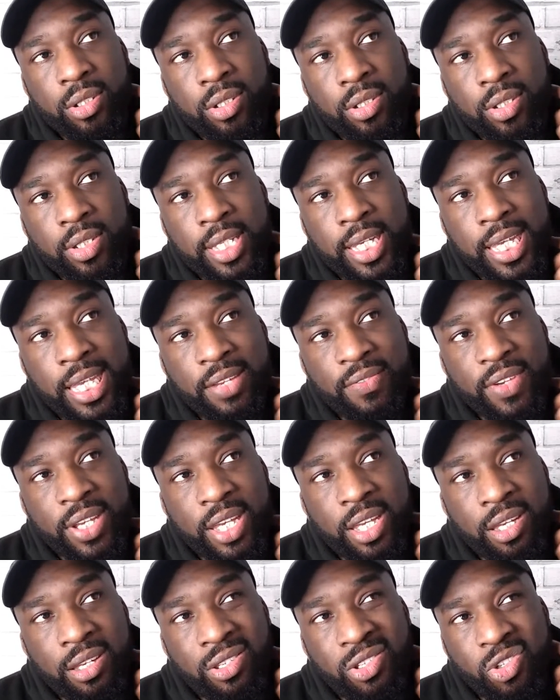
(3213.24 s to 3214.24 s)

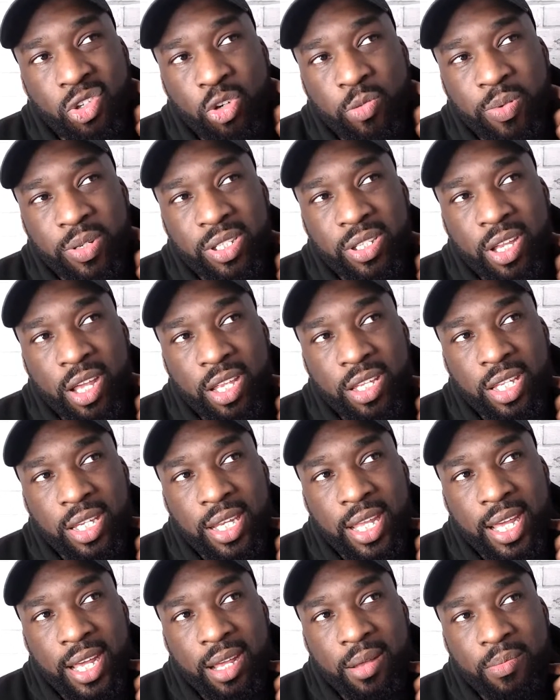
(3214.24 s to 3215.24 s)
TV superstars and
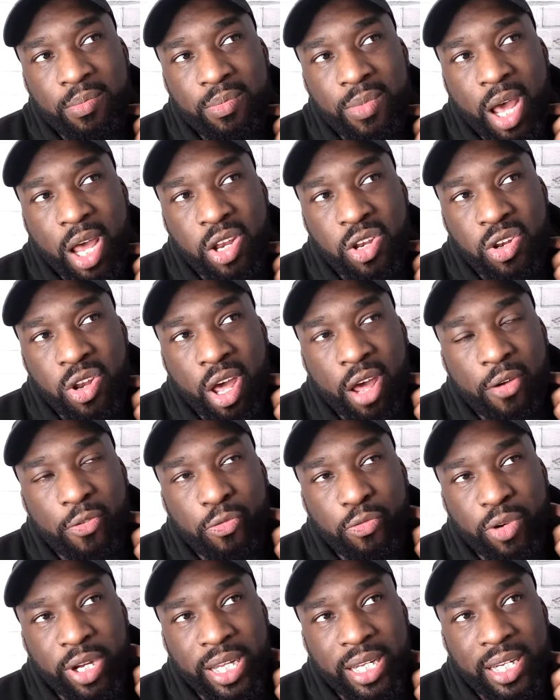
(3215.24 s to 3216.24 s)
that are not
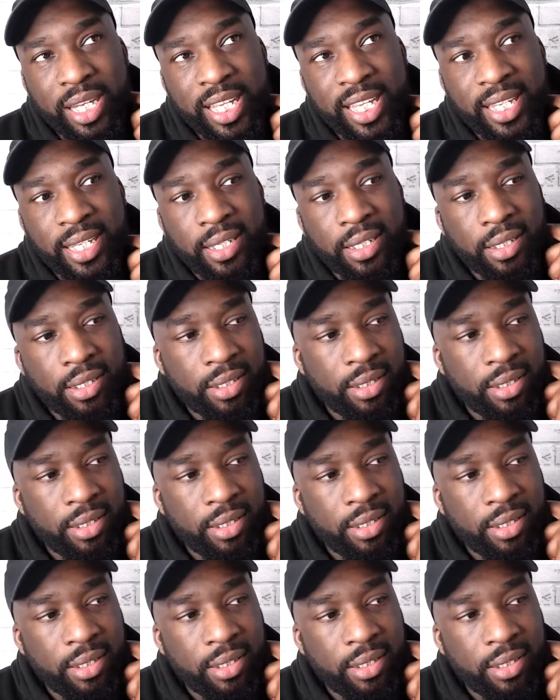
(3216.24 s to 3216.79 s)
really.